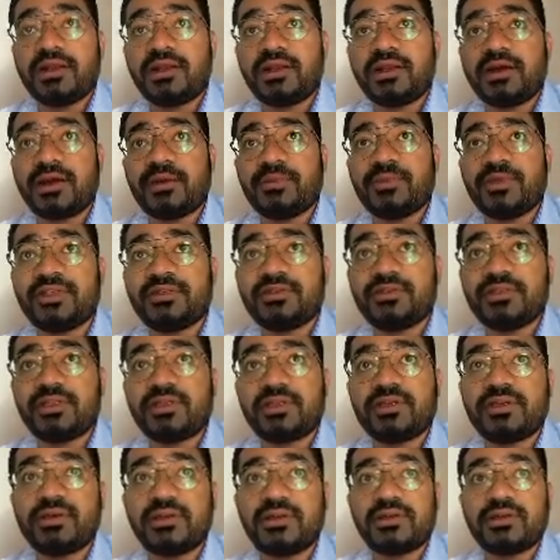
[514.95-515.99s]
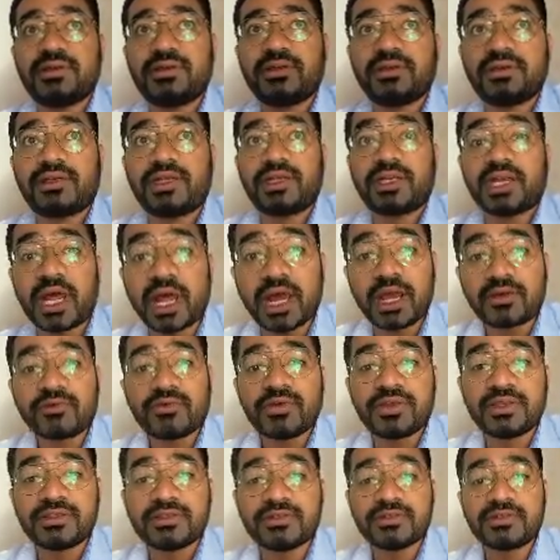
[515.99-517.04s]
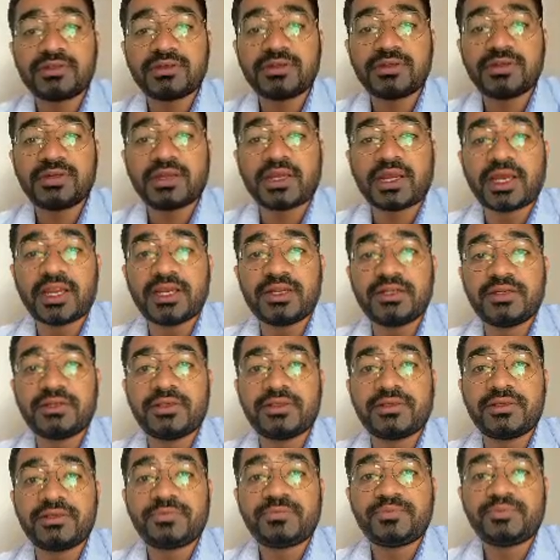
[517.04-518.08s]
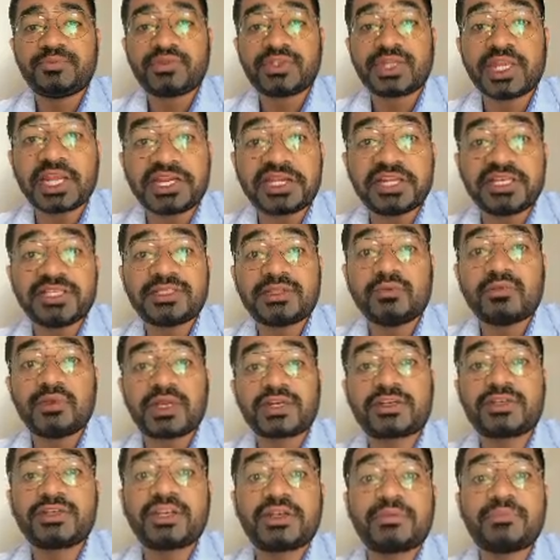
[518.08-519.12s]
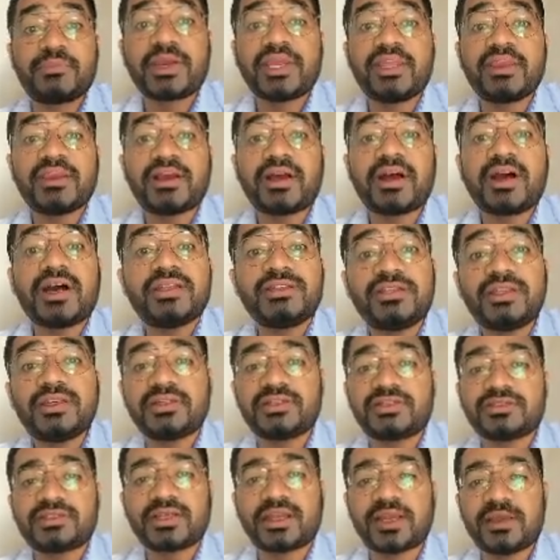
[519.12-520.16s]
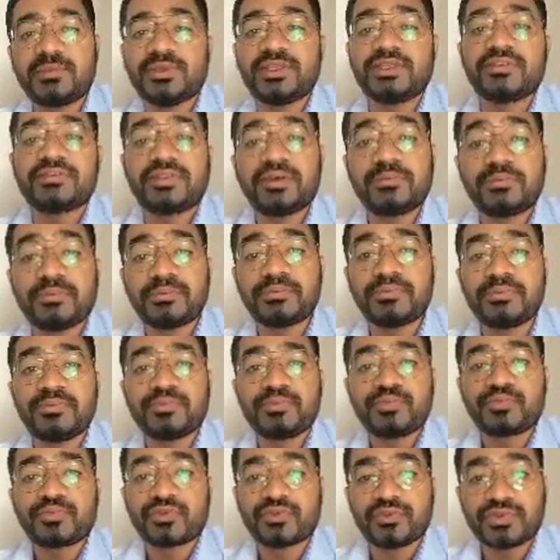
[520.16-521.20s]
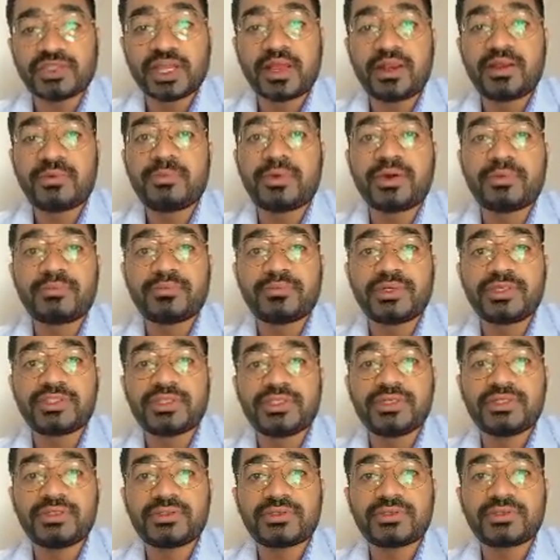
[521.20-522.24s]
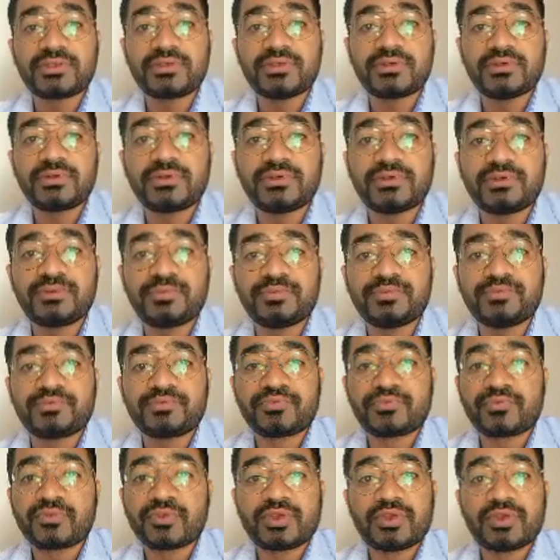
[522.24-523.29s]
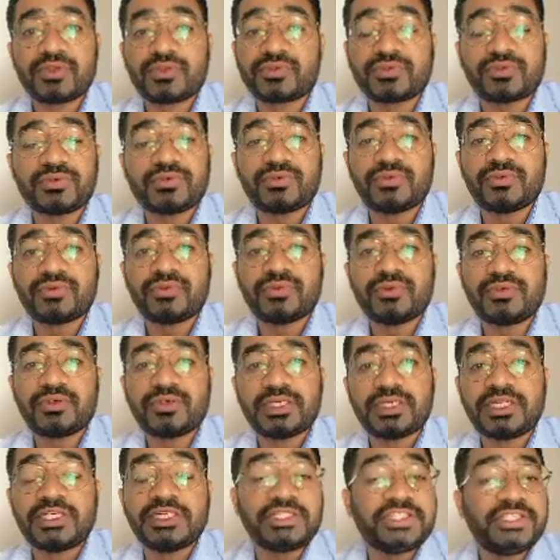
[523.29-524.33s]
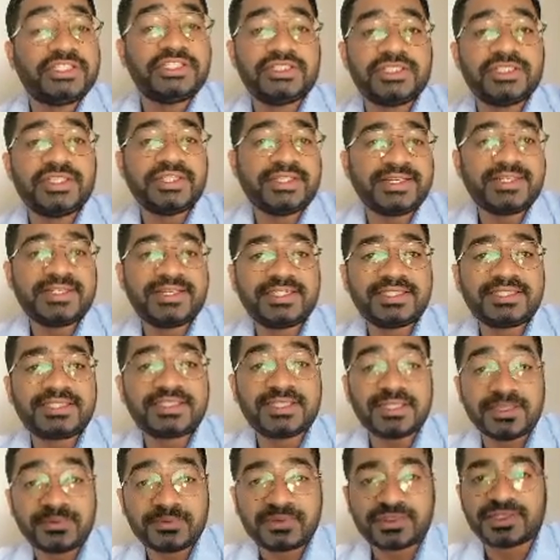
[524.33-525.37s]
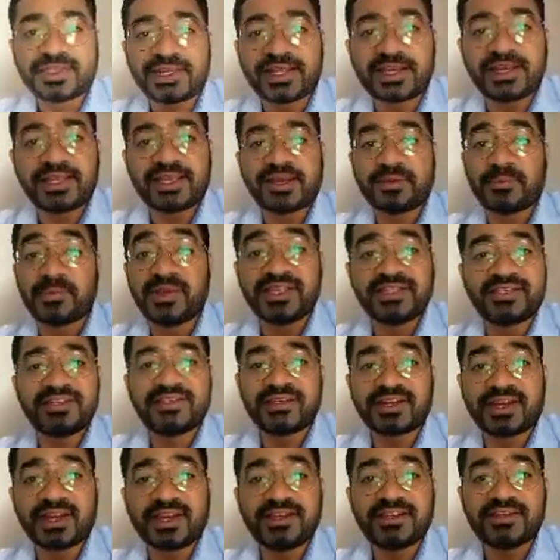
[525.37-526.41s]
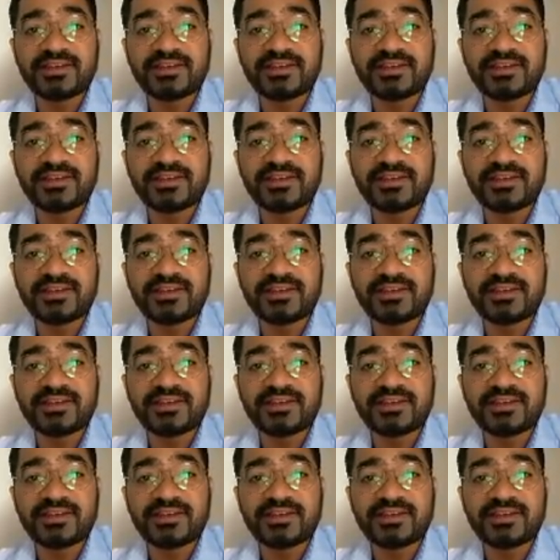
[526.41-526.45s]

I mean, the language, and getting the work done by others, I mean, with the help of machines. So it seems really amazing, right?